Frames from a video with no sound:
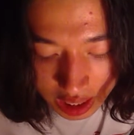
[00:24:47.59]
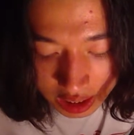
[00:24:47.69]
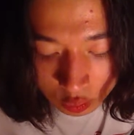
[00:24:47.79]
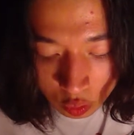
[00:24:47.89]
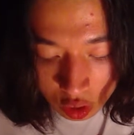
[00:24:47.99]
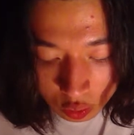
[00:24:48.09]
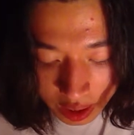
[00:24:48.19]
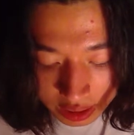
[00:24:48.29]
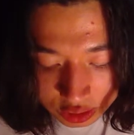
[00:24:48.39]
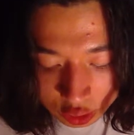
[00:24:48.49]
in what
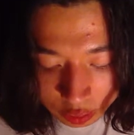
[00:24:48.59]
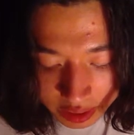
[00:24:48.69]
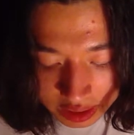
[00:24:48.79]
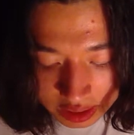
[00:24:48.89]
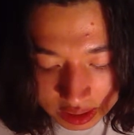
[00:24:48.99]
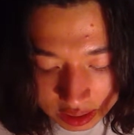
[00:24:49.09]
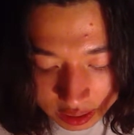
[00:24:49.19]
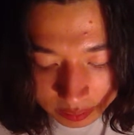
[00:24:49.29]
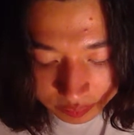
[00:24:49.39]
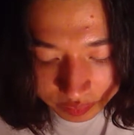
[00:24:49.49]
ways you're being an
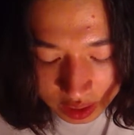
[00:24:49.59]
idiot.